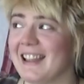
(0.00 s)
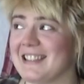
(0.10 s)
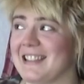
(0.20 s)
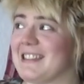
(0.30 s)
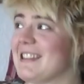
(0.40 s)

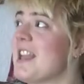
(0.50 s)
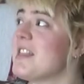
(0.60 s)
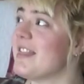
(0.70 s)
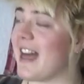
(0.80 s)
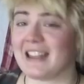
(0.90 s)
that's a
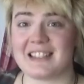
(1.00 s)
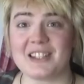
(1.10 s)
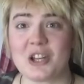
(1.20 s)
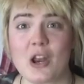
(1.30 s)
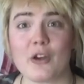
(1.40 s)
that's a
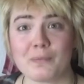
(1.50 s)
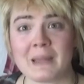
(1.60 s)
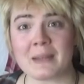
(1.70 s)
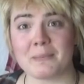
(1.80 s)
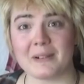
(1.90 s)
ton of
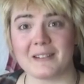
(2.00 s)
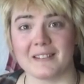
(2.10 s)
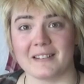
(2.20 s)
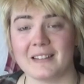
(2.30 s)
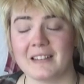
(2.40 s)

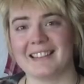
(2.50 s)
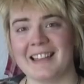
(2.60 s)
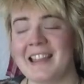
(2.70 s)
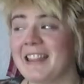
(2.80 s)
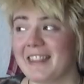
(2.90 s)
people.
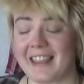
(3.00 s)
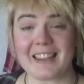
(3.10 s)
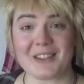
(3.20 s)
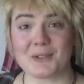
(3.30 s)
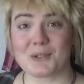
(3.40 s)

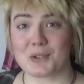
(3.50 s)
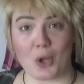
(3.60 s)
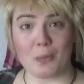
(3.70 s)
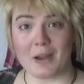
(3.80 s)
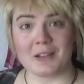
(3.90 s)
Thank you
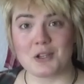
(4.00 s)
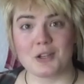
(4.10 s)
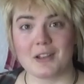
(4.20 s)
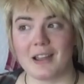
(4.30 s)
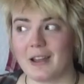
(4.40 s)
so
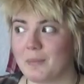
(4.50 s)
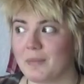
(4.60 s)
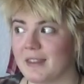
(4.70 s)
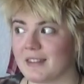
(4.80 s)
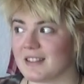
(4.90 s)
much.
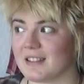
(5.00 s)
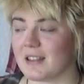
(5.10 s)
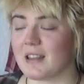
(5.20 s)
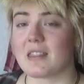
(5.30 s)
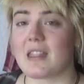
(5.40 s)
Um,
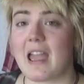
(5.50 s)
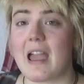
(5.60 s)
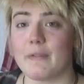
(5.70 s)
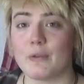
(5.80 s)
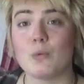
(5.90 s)
that
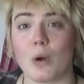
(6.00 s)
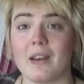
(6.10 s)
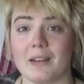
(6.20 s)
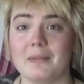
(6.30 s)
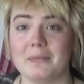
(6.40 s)

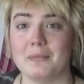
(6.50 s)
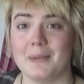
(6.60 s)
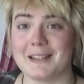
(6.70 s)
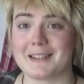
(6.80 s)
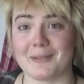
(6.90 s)
everyone
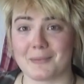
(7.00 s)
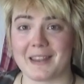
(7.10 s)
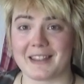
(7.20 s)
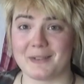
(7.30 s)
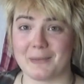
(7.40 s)
means
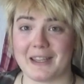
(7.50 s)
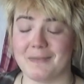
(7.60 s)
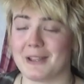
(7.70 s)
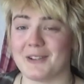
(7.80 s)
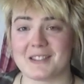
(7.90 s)
something to me
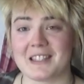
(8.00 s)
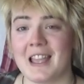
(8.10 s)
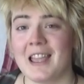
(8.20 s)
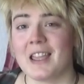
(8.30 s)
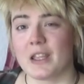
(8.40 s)
because
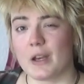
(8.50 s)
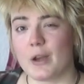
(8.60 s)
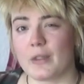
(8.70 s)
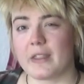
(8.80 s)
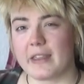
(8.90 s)
you
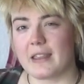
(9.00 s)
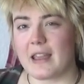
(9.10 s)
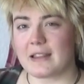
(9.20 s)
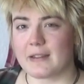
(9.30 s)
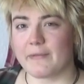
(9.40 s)
know the thing
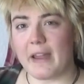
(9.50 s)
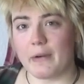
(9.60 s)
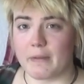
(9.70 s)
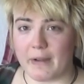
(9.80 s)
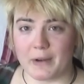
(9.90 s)
as a
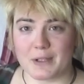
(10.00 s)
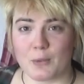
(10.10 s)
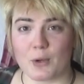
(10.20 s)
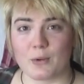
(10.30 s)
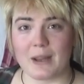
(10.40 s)
very very
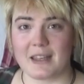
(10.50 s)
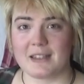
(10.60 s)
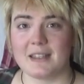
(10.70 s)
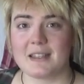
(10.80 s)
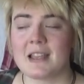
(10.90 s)
small
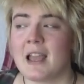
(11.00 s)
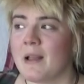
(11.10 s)
creator is